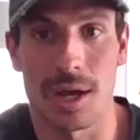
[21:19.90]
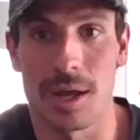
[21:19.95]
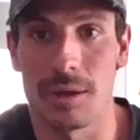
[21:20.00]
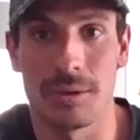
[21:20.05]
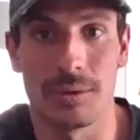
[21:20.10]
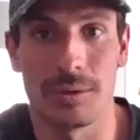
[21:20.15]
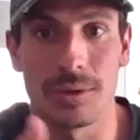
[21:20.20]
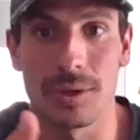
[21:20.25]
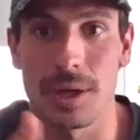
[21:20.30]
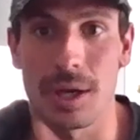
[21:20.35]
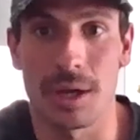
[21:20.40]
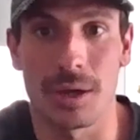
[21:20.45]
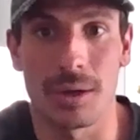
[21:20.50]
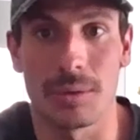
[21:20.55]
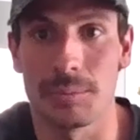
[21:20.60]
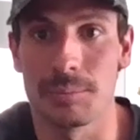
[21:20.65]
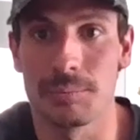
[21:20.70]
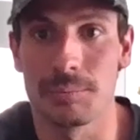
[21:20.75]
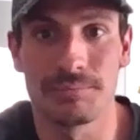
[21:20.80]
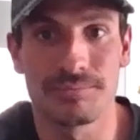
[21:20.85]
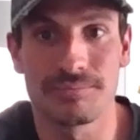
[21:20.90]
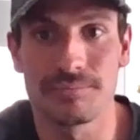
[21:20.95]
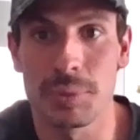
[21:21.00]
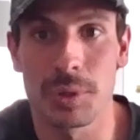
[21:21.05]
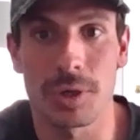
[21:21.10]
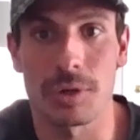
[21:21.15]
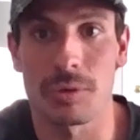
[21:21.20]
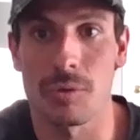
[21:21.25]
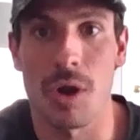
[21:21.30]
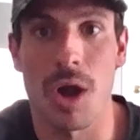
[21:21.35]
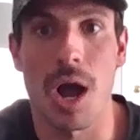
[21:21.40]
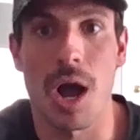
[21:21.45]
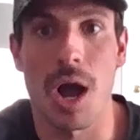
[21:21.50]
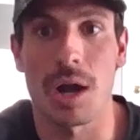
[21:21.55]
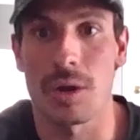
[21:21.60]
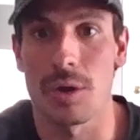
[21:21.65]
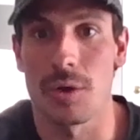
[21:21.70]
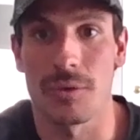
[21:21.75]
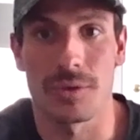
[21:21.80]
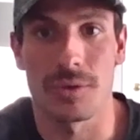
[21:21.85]
I'll put a
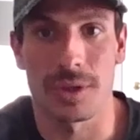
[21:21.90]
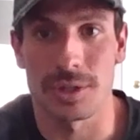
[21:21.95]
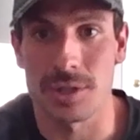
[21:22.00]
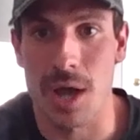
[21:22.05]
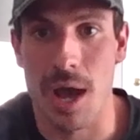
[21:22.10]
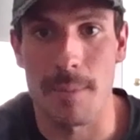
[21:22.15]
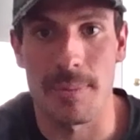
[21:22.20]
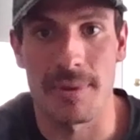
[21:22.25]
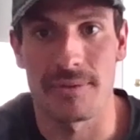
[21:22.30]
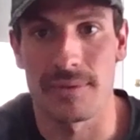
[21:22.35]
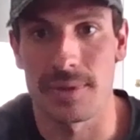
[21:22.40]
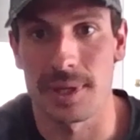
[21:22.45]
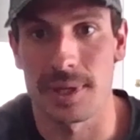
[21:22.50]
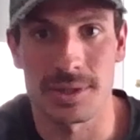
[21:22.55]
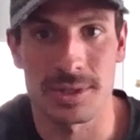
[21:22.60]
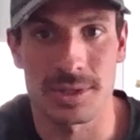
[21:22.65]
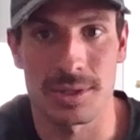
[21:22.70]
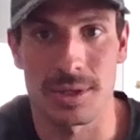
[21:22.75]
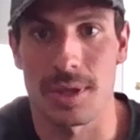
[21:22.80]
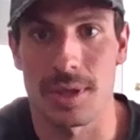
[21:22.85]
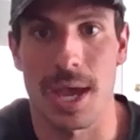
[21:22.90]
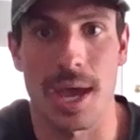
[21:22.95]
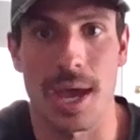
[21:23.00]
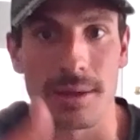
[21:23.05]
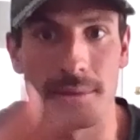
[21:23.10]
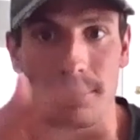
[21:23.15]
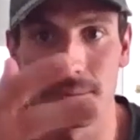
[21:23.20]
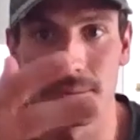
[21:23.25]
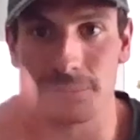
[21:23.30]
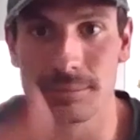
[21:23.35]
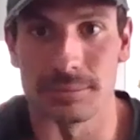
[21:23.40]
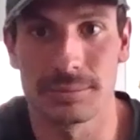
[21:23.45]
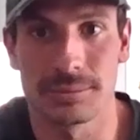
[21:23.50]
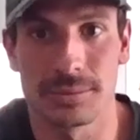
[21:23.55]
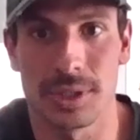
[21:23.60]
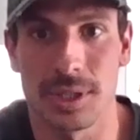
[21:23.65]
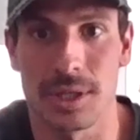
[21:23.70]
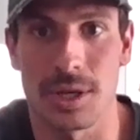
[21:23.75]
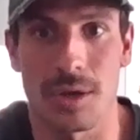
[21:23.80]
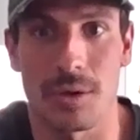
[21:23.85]
rock over the top of it so that
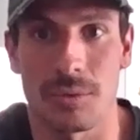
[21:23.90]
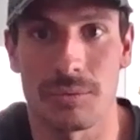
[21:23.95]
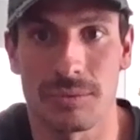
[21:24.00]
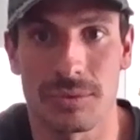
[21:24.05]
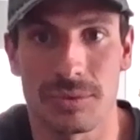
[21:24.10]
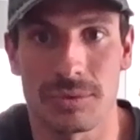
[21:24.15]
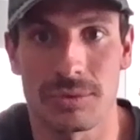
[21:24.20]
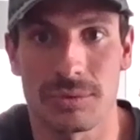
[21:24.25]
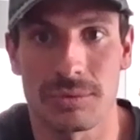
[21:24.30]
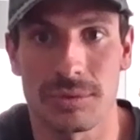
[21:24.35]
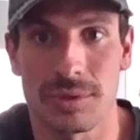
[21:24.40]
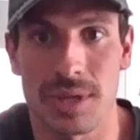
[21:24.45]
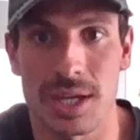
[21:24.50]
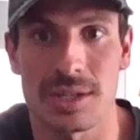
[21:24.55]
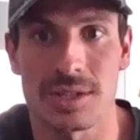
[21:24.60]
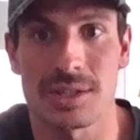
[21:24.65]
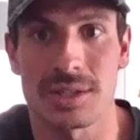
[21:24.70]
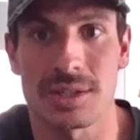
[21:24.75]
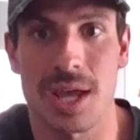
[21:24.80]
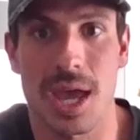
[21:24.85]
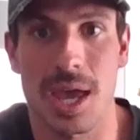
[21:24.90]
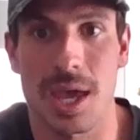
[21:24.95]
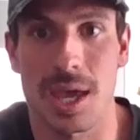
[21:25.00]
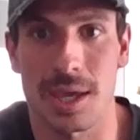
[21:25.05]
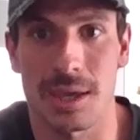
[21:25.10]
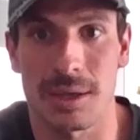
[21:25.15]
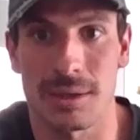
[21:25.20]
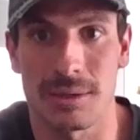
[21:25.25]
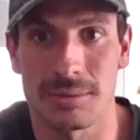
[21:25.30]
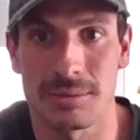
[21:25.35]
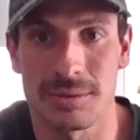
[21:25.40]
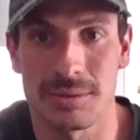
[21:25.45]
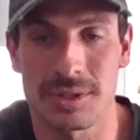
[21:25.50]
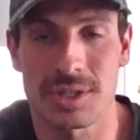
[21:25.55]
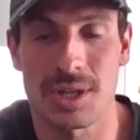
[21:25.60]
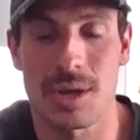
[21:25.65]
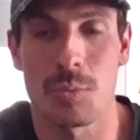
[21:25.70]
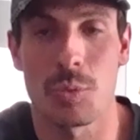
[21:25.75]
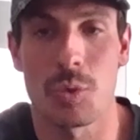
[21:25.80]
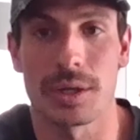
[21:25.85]
they stay
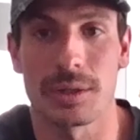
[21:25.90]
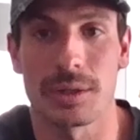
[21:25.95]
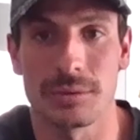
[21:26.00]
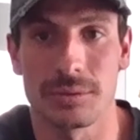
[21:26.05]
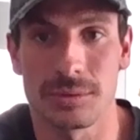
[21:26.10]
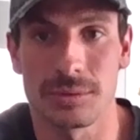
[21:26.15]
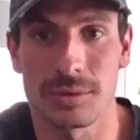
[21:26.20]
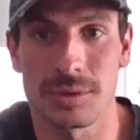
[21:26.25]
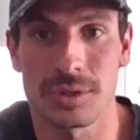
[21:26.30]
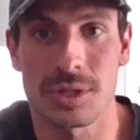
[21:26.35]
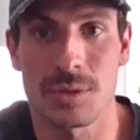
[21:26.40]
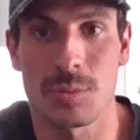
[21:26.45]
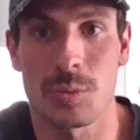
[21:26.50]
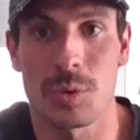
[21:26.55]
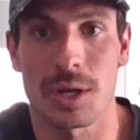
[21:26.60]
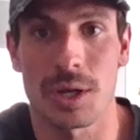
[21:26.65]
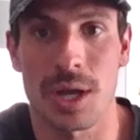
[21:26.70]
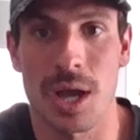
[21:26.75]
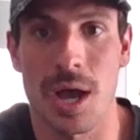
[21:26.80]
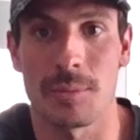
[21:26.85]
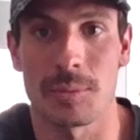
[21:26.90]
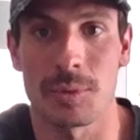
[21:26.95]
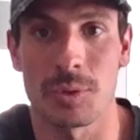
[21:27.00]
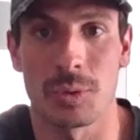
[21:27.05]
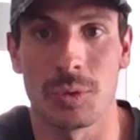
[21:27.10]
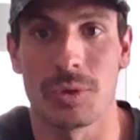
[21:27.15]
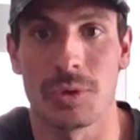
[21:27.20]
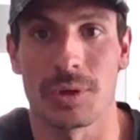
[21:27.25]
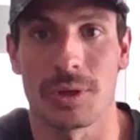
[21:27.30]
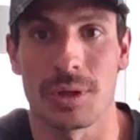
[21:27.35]
somewhat calm, cool, and